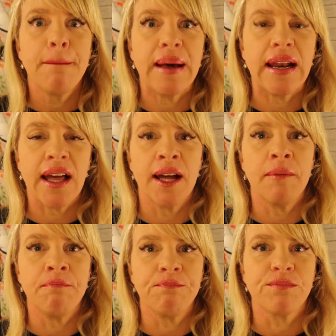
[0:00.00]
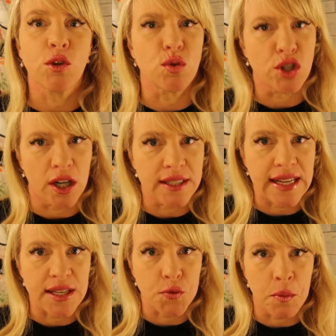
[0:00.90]
But those are dark
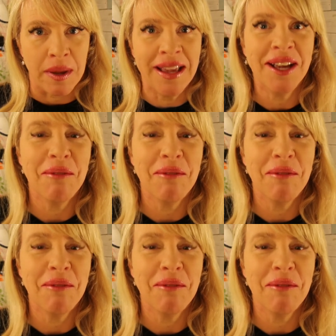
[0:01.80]
days for me.